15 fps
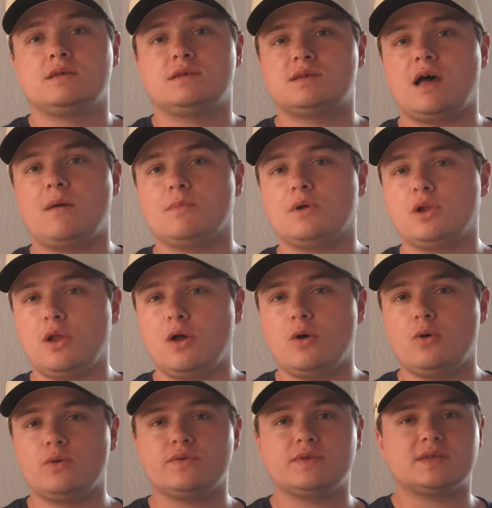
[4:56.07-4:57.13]
Some
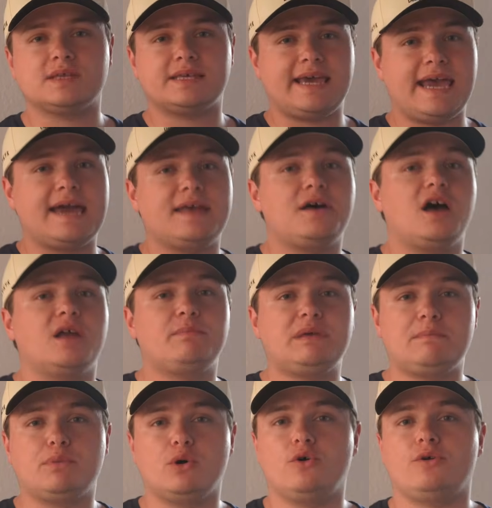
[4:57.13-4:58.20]
clothes cannot
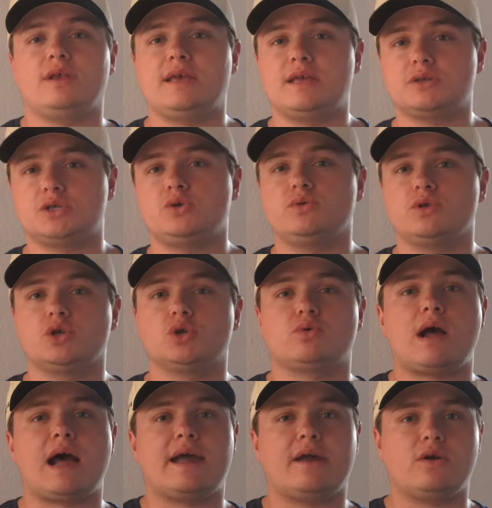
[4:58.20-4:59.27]
be put into the
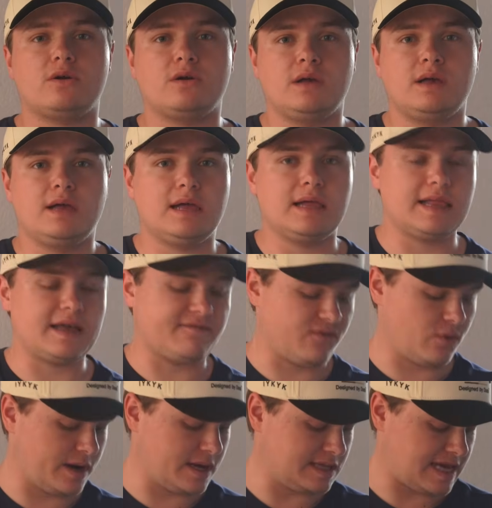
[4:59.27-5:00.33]
dryer, Like,
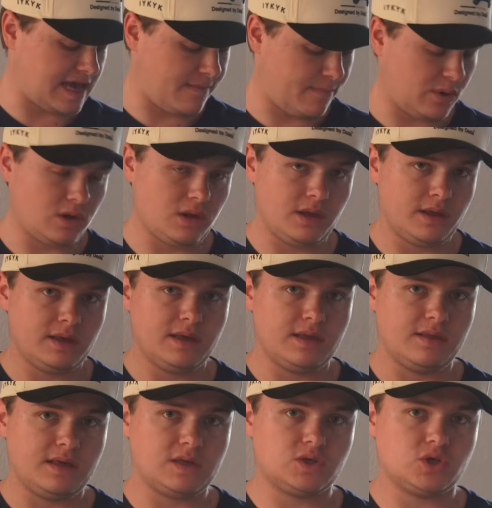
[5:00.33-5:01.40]
for example,
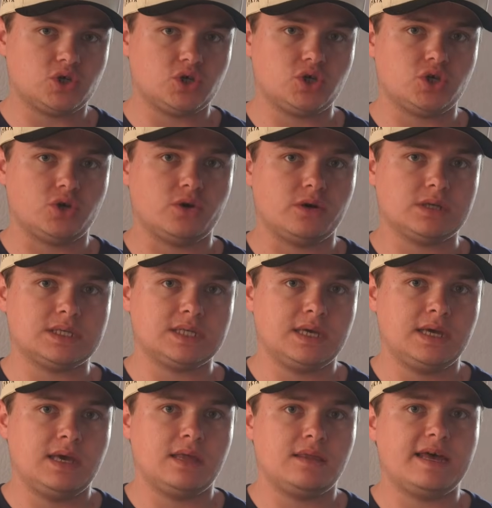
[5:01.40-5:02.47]
this shirt
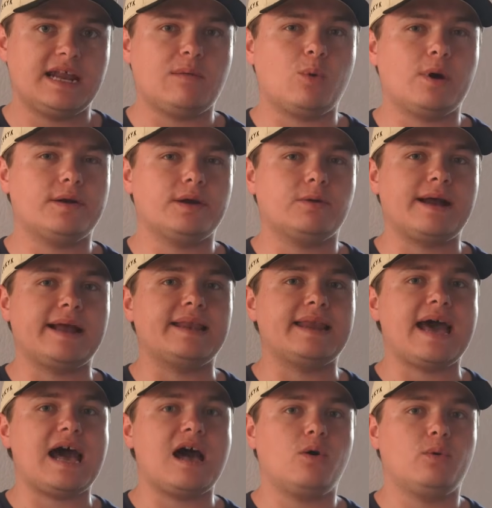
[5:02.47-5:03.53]
that I'm wearing right
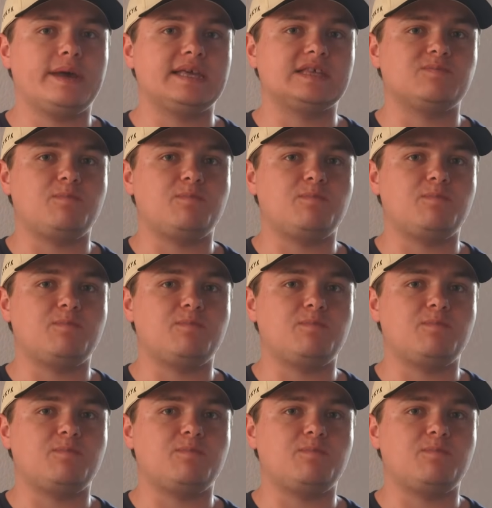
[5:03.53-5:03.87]
now is